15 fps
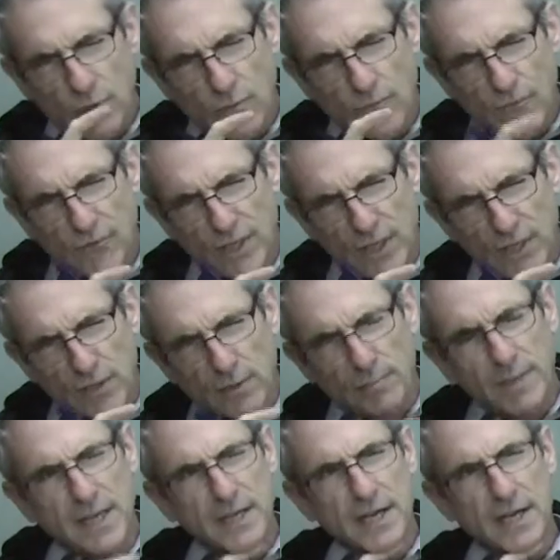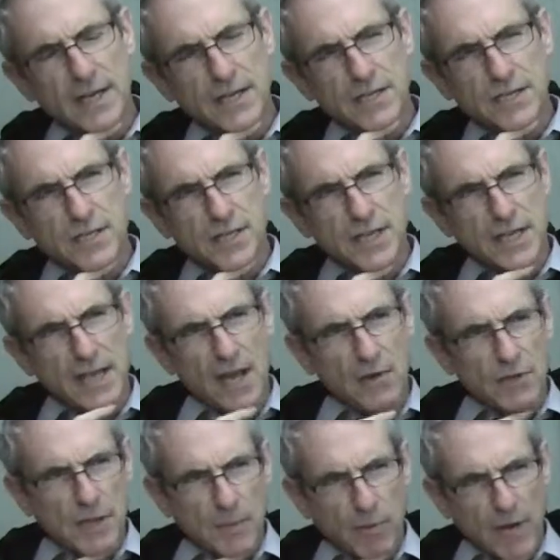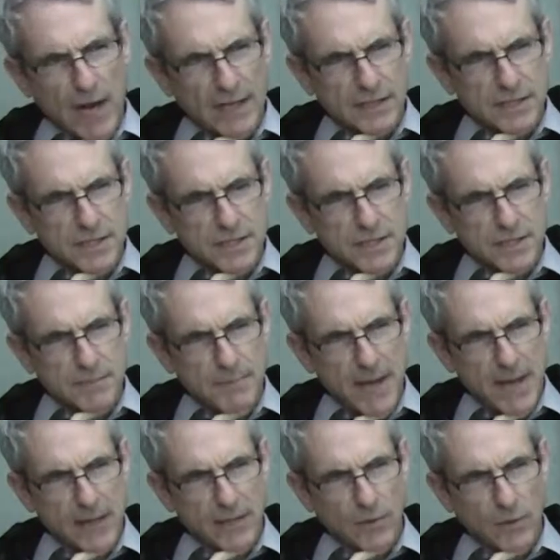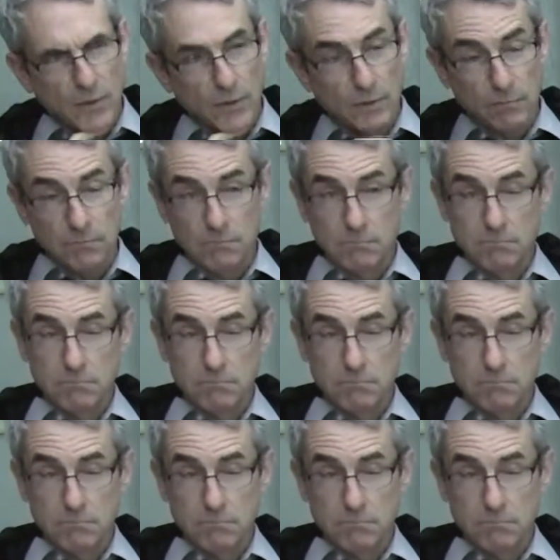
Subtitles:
you feel because the Counting Practices Manual,